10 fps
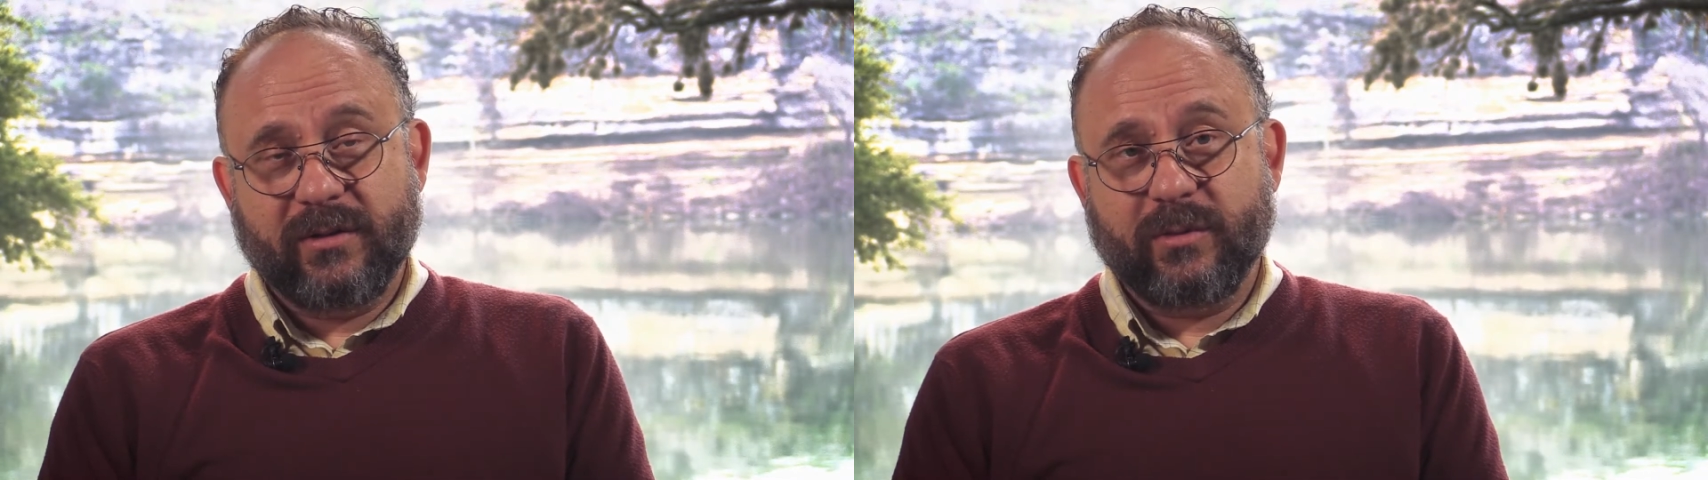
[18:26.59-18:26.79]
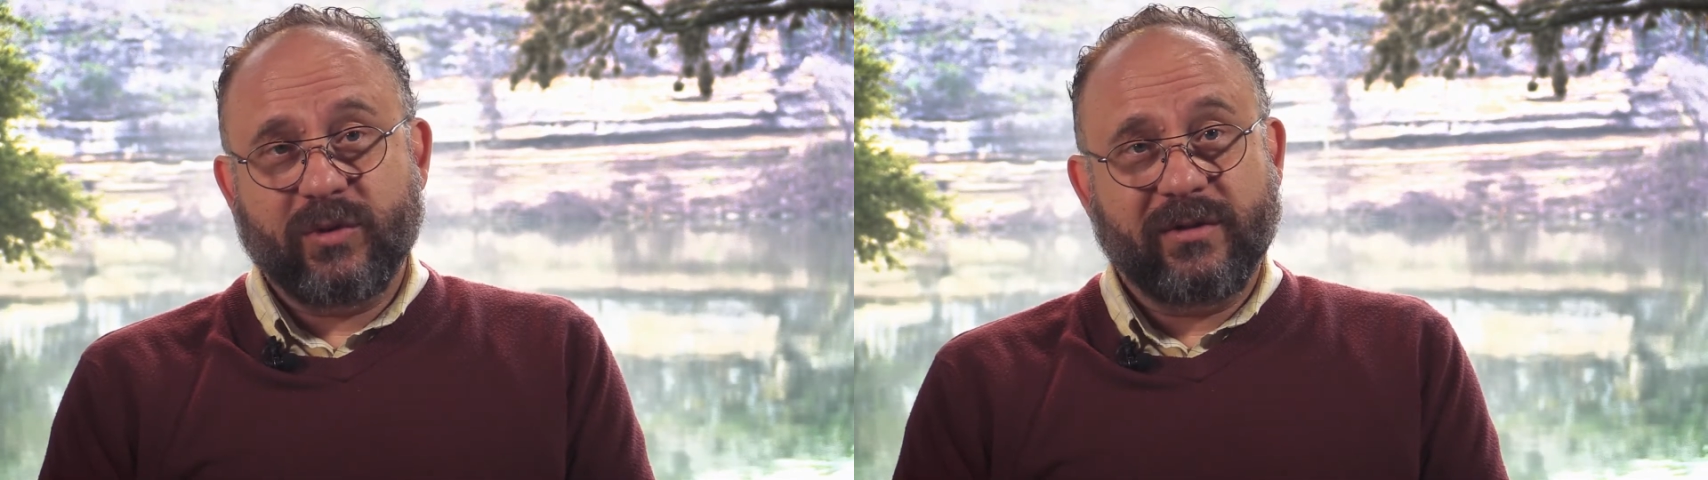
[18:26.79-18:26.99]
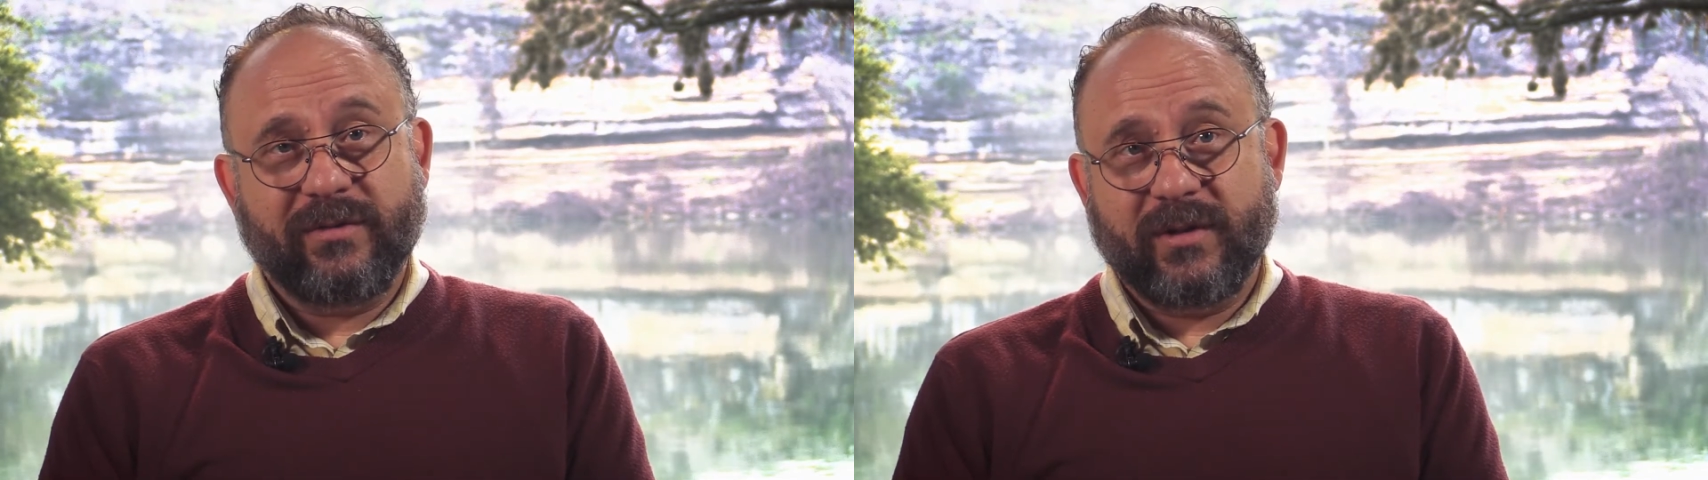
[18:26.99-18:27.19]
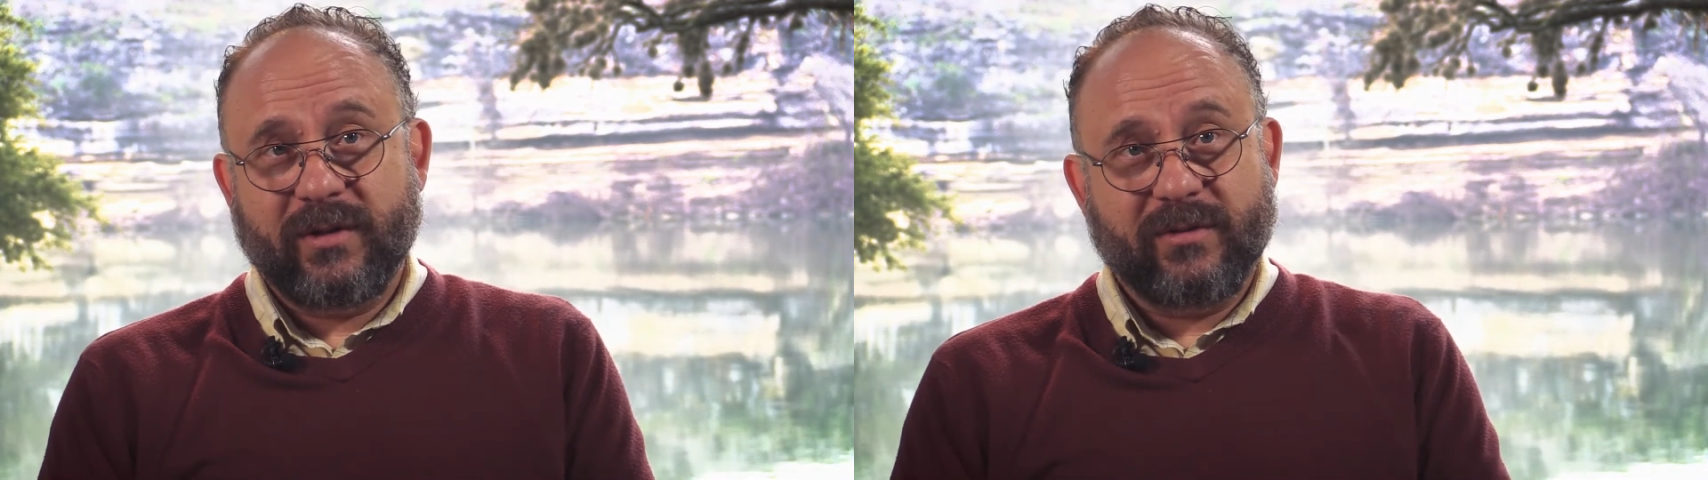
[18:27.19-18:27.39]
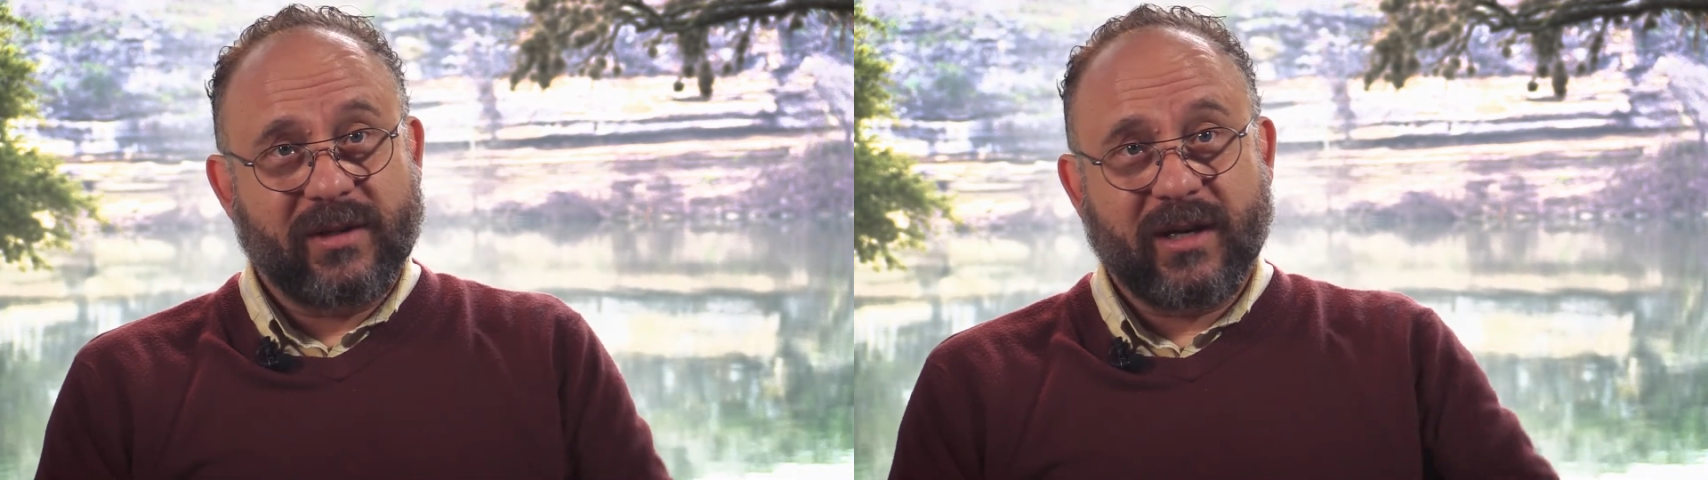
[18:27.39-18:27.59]
her boyfriend
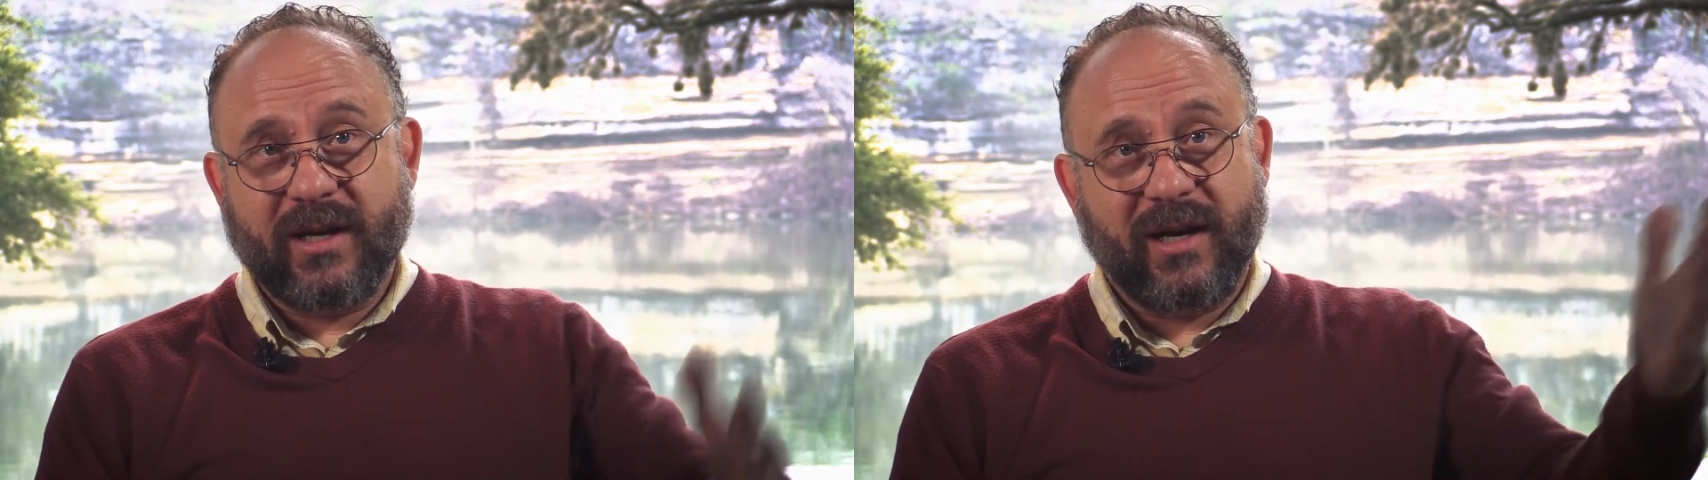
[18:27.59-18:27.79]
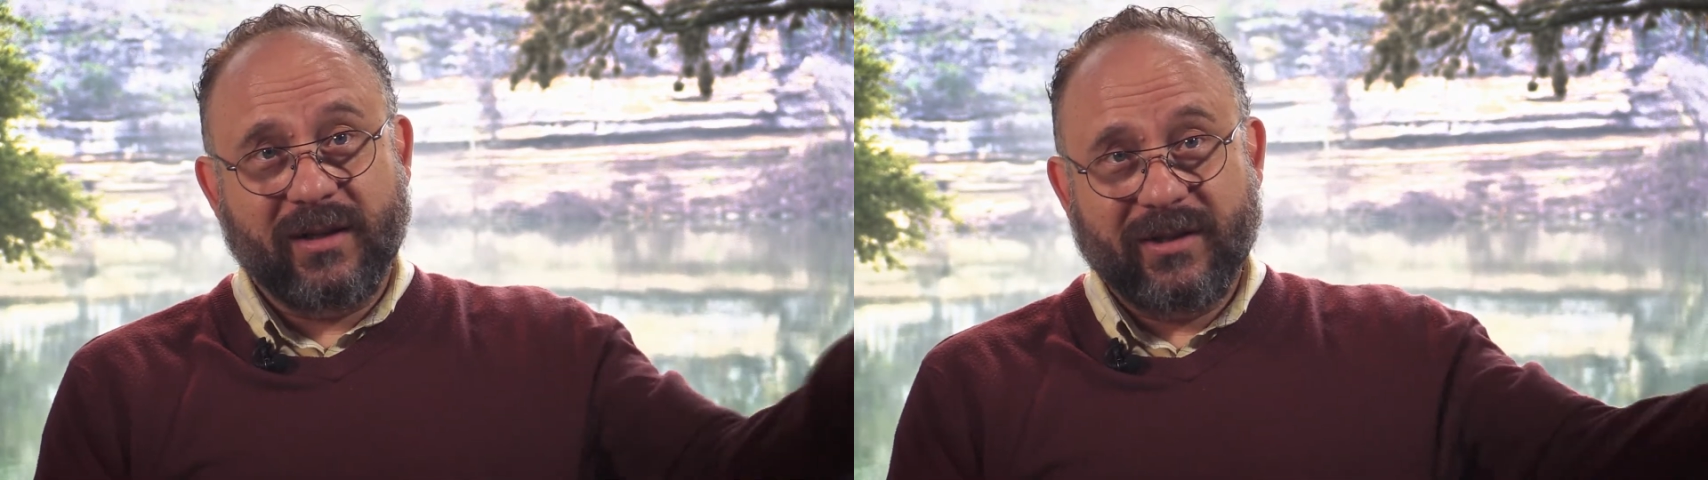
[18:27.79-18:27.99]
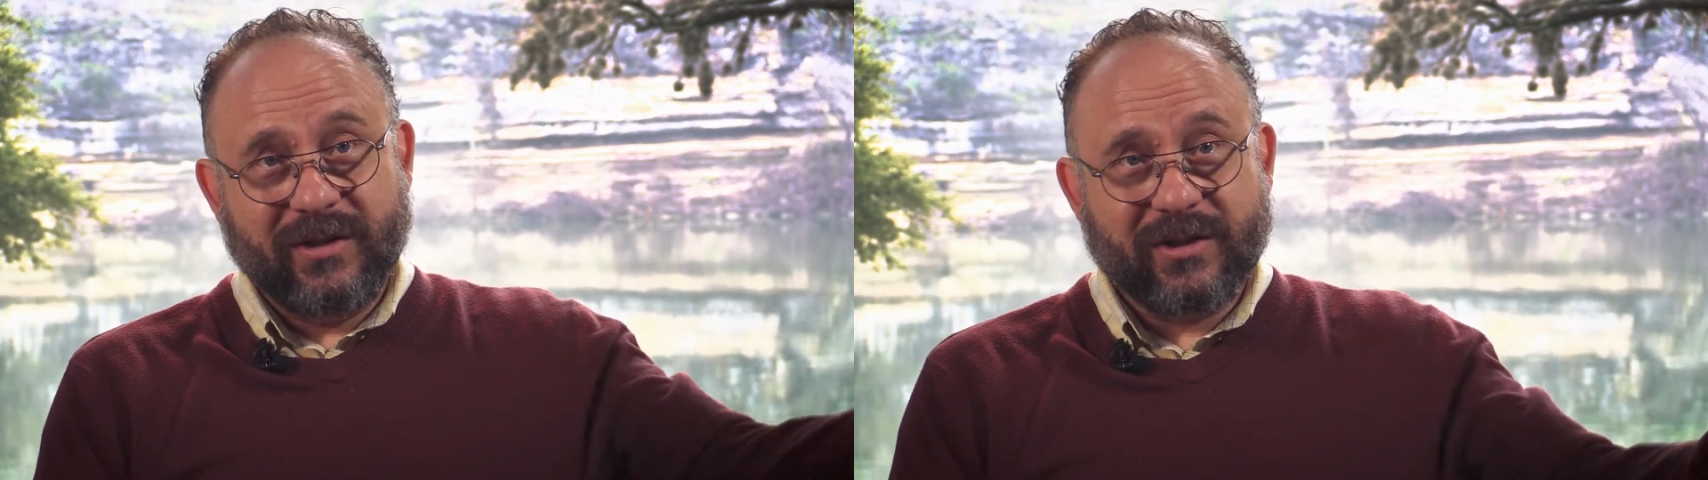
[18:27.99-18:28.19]
who's at college,